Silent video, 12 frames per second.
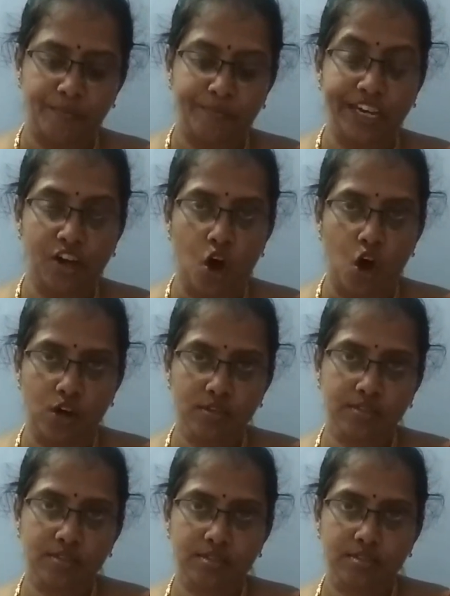
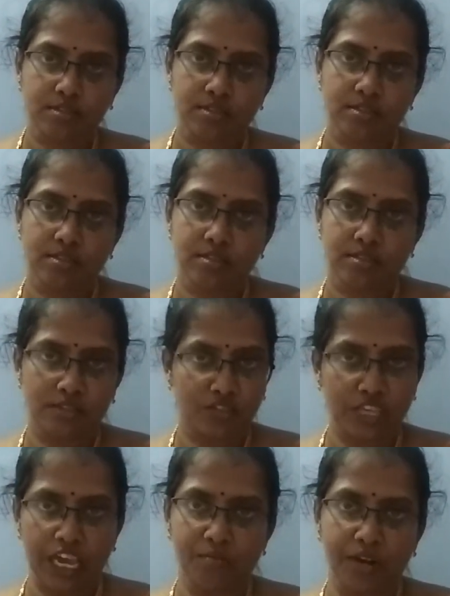Because the
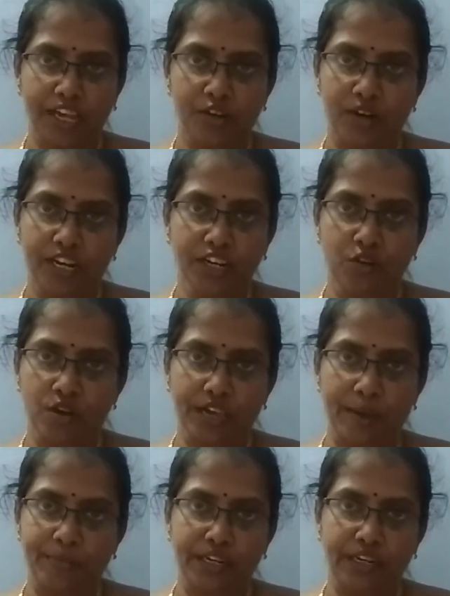same line only, no
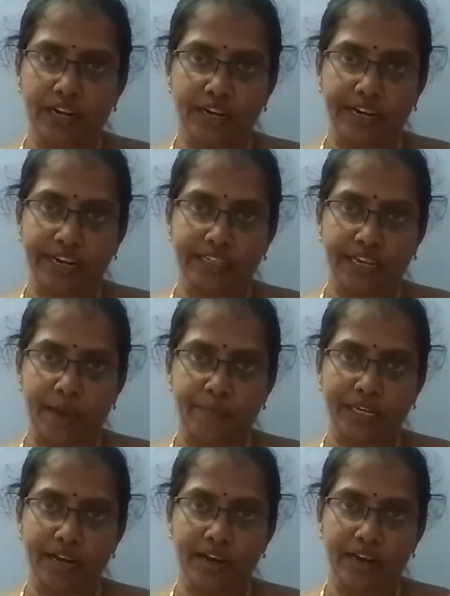capital, need not write the
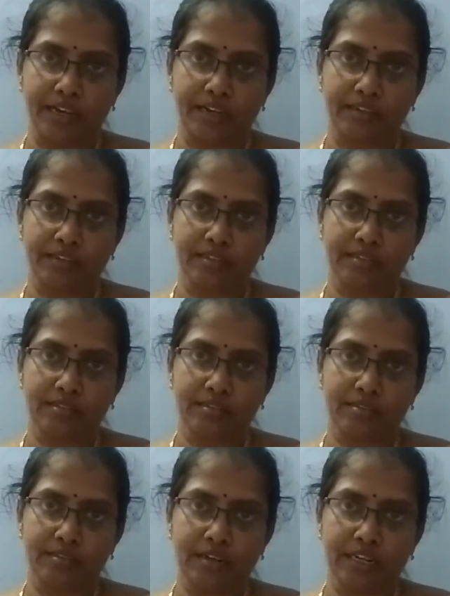capital
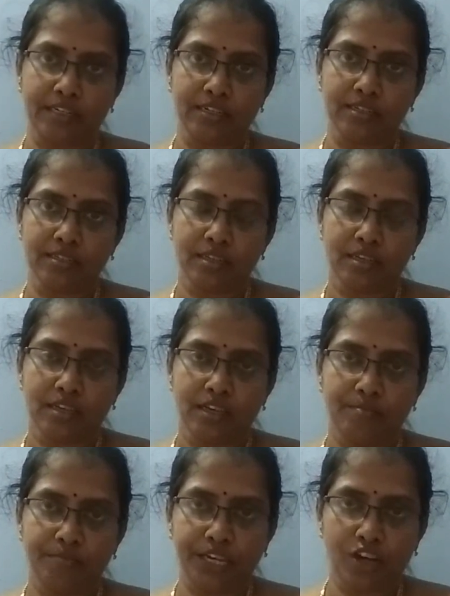letter.
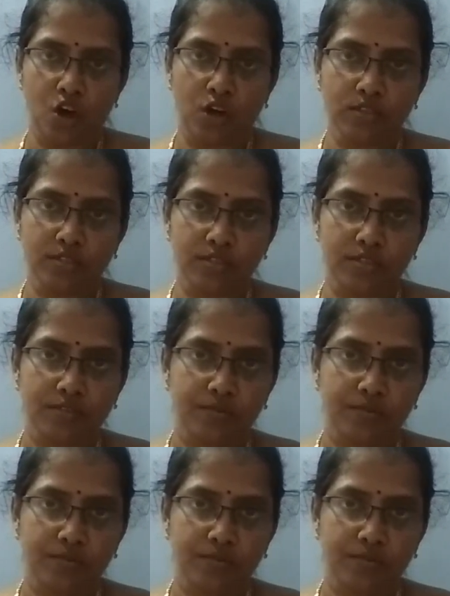Because